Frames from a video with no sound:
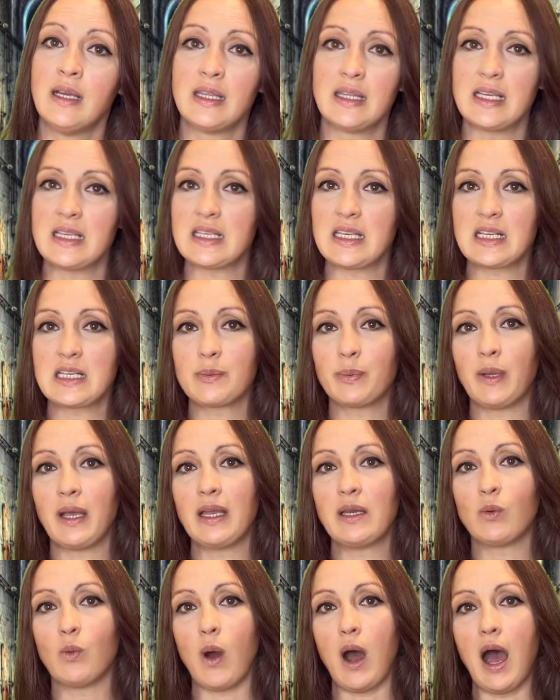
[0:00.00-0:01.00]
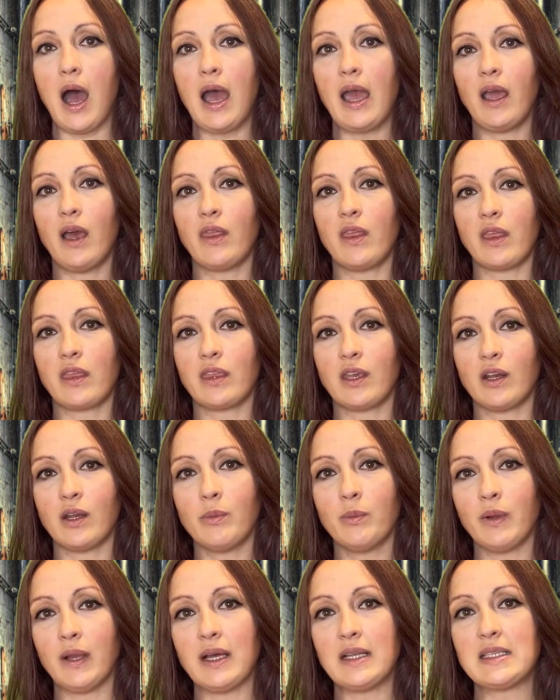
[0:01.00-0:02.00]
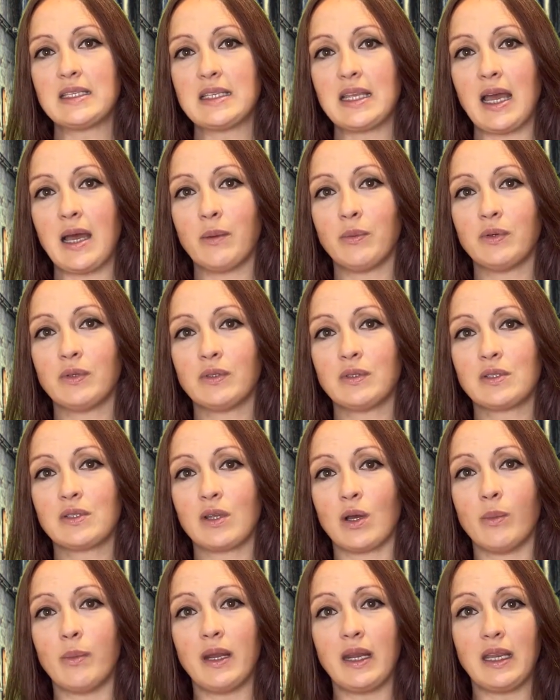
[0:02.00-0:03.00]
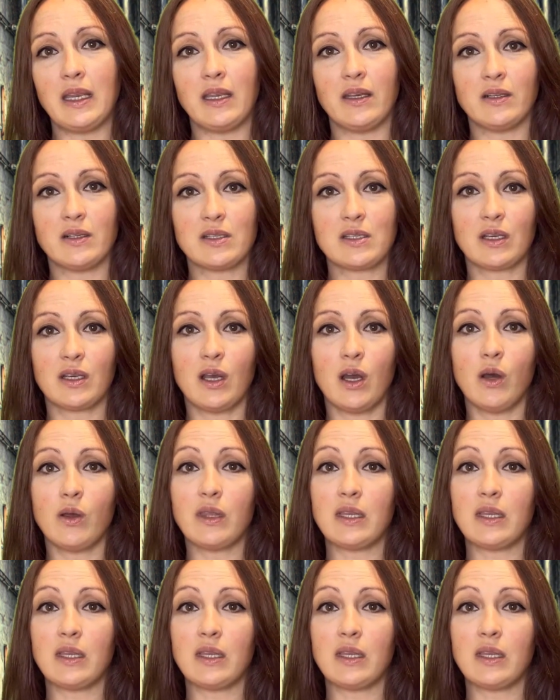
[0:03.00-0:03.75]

This explained why, on the 3rd blood sample so many years ago,